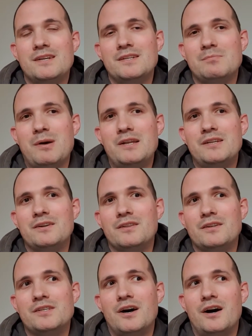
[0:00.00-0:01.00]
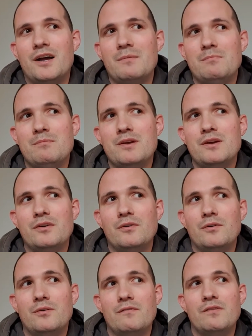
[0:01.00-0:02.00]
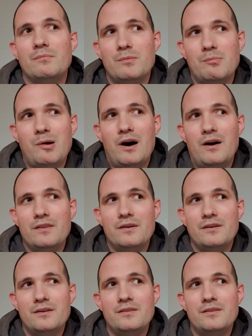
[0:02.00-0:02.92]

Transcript: and depending on the time that you're of the part of the